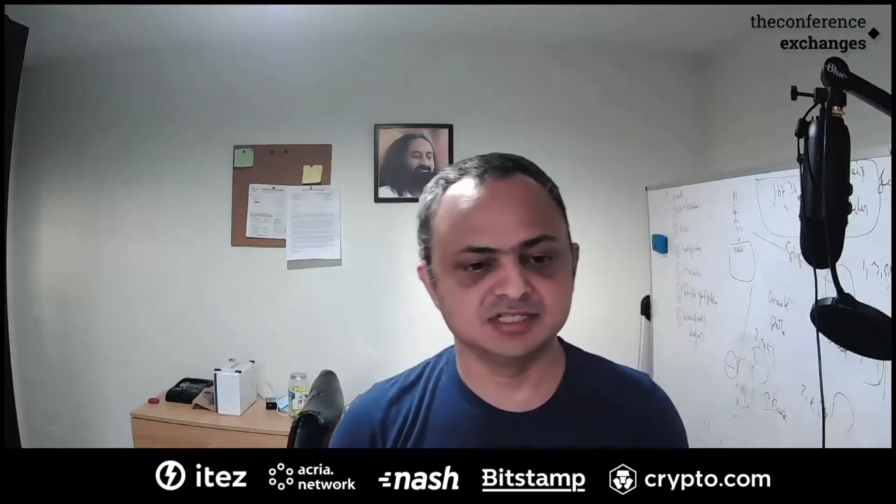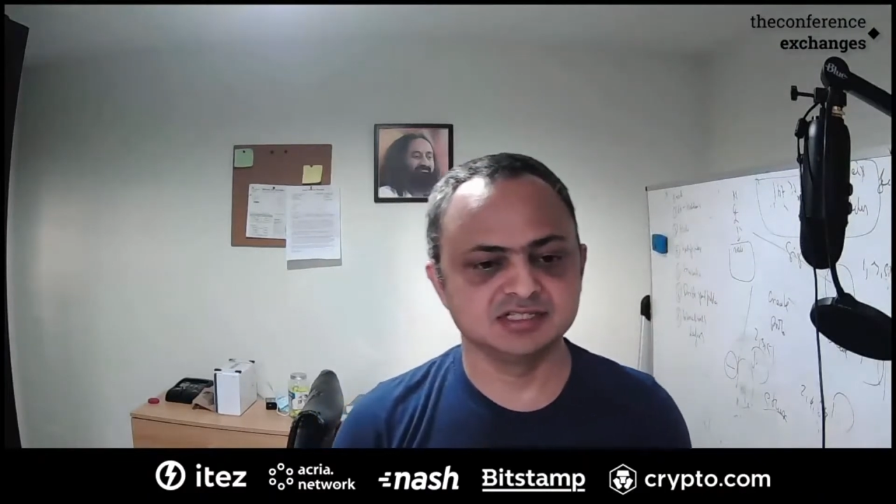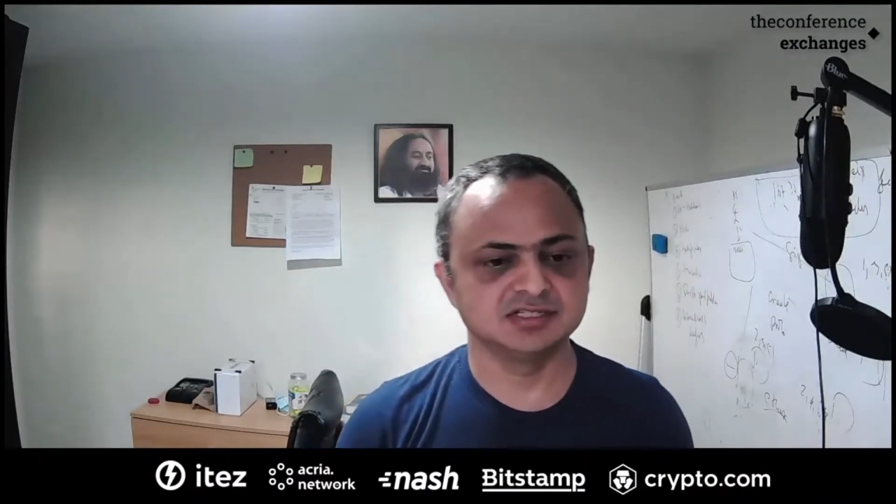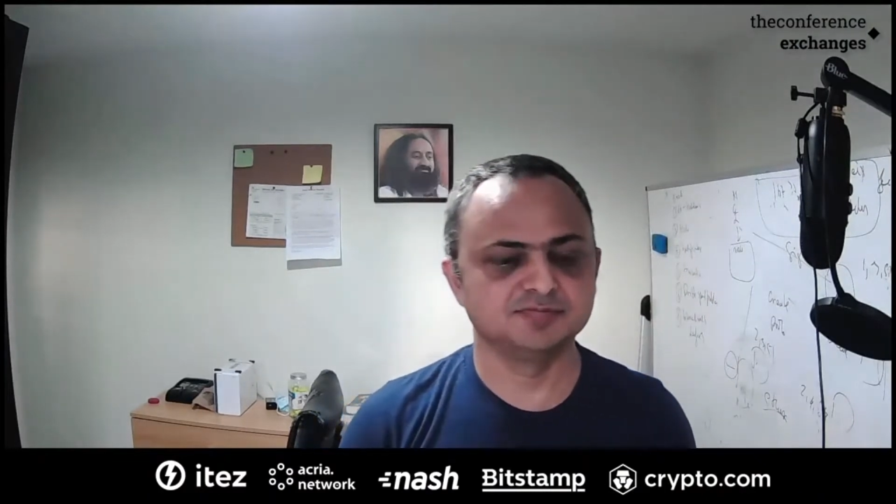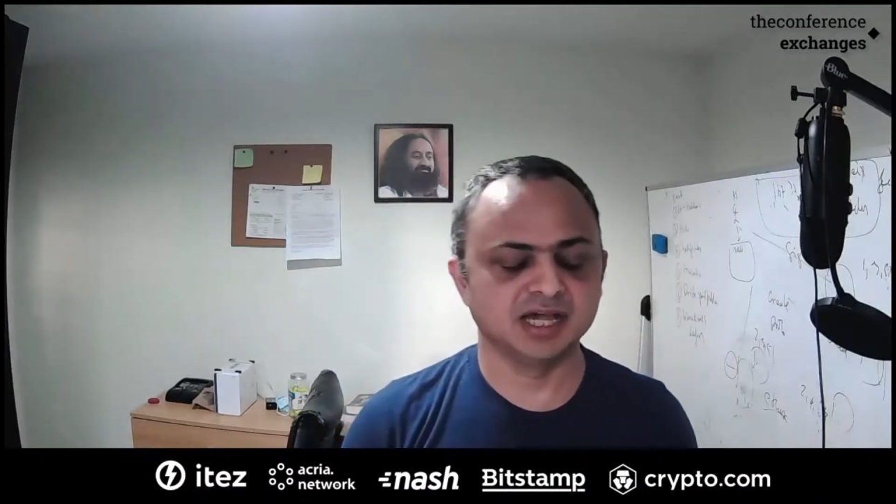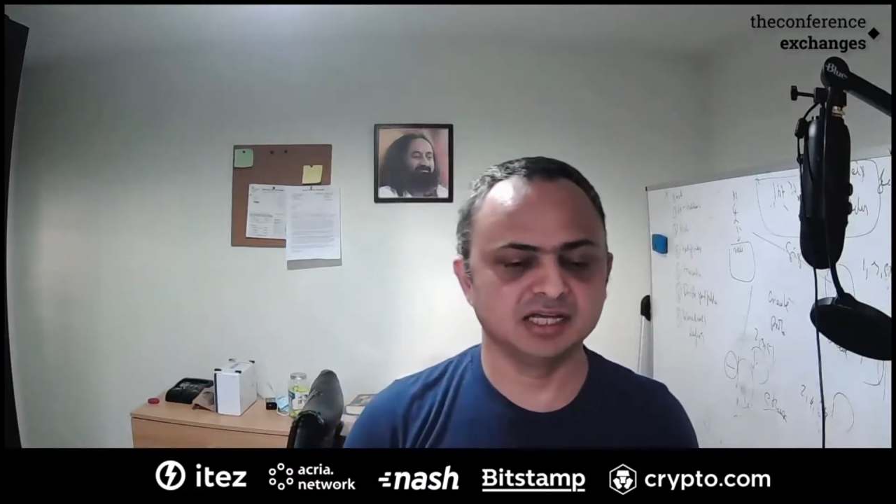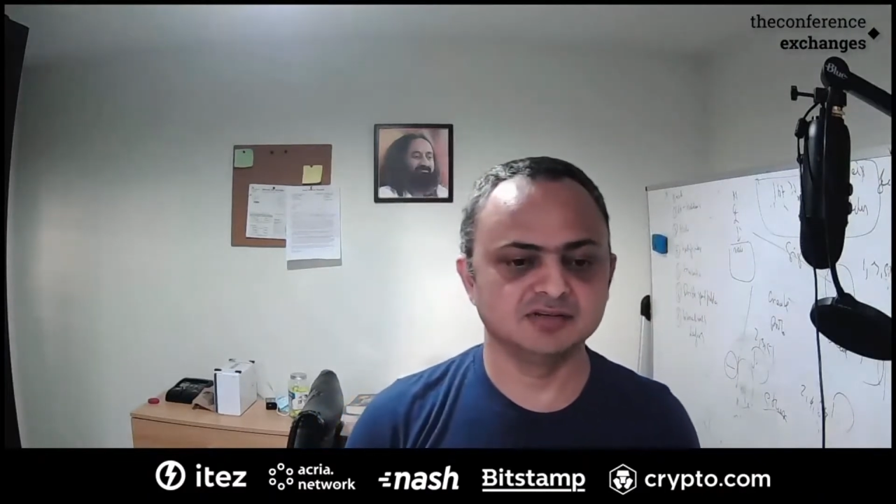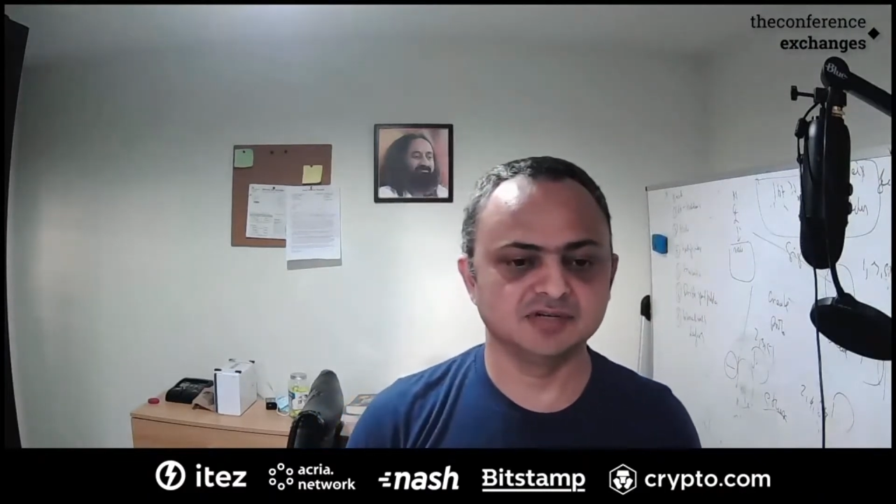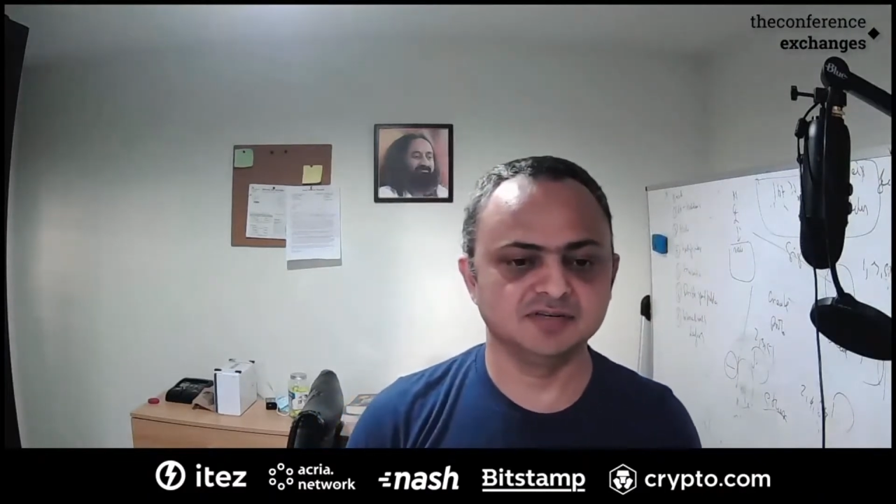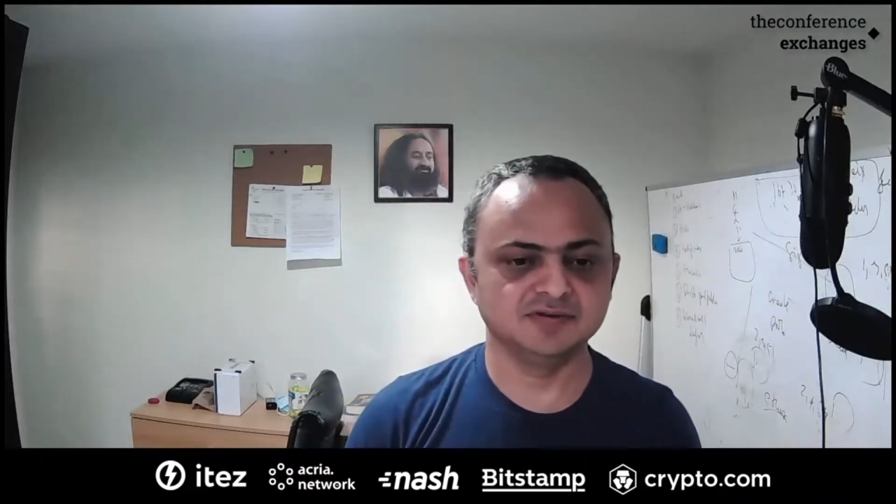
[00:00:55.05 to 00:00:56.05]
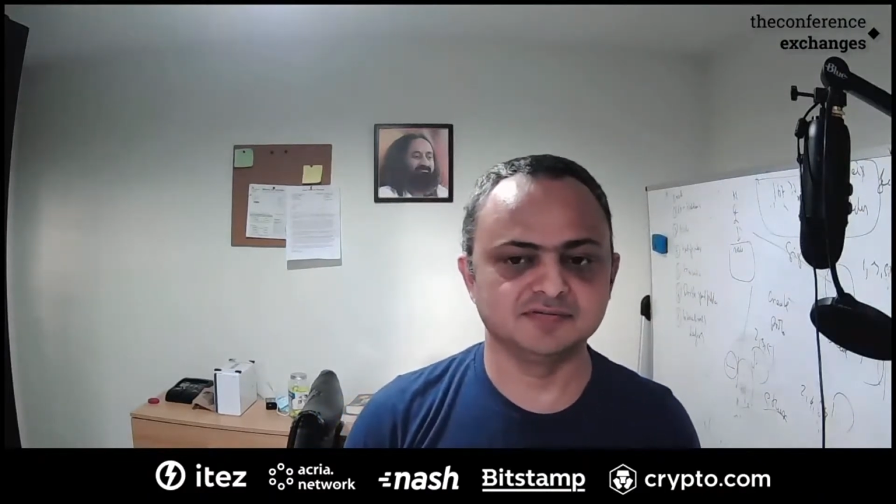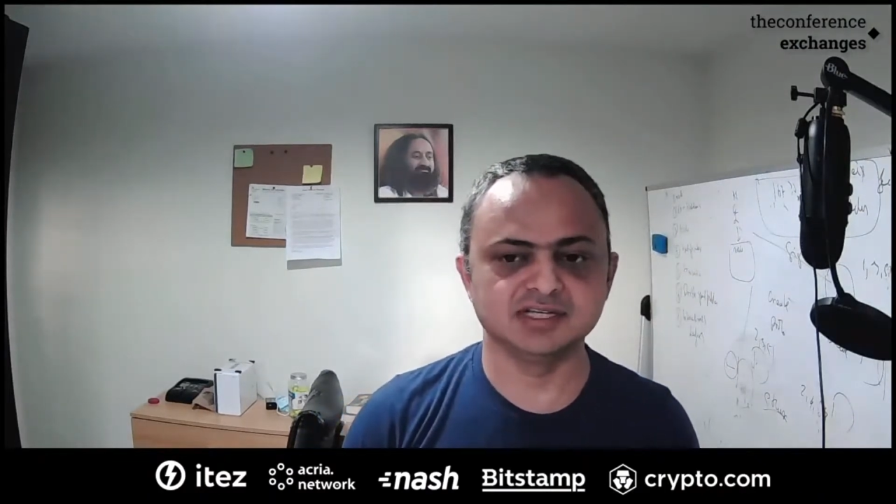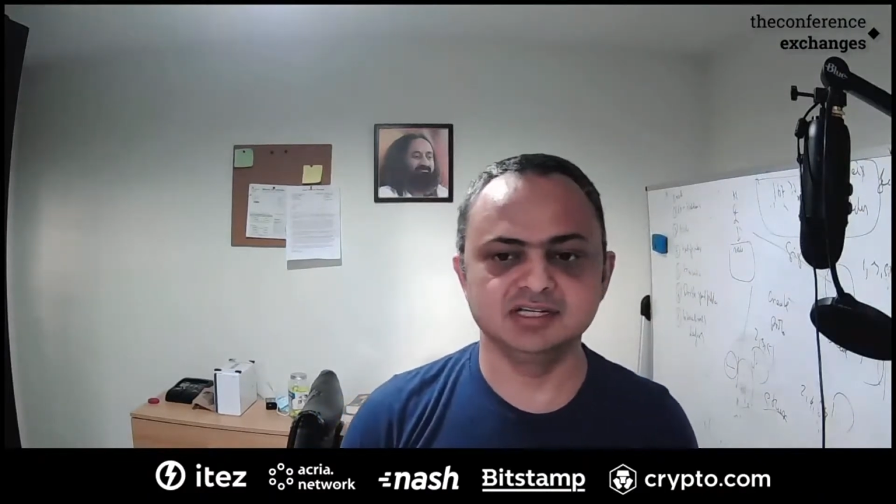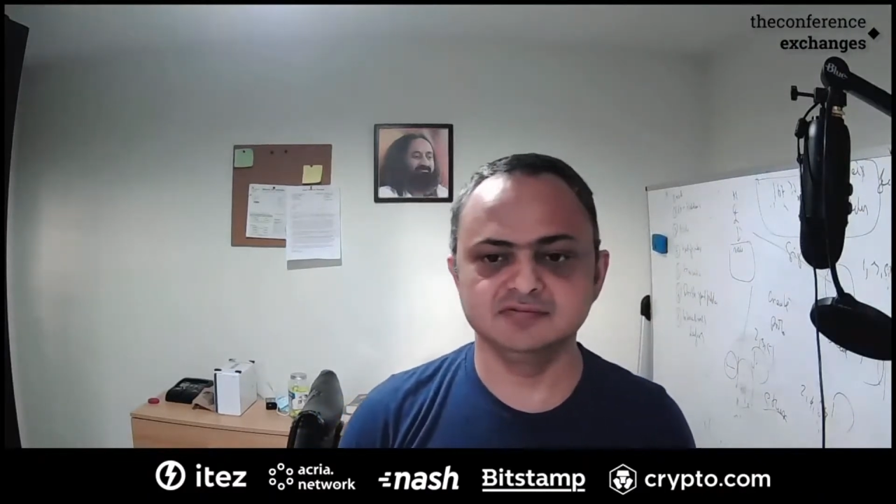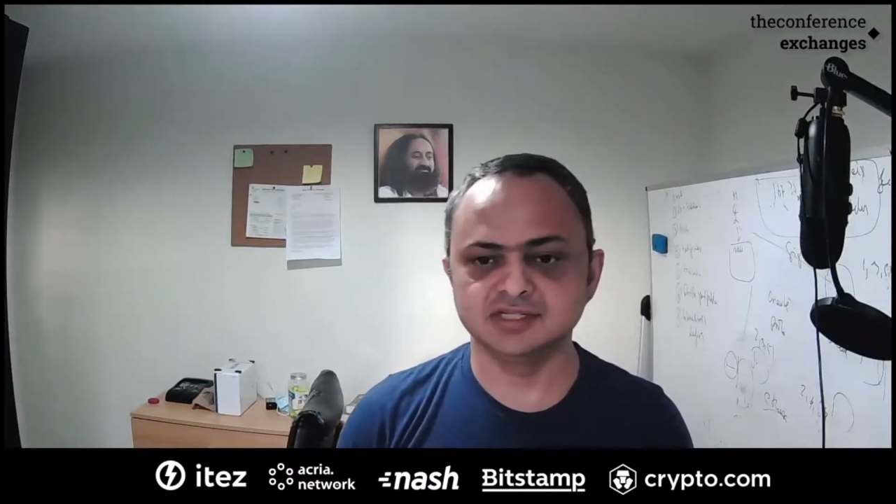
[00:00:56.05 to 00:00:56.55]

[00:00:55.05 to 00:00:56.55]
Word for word: business back in 2015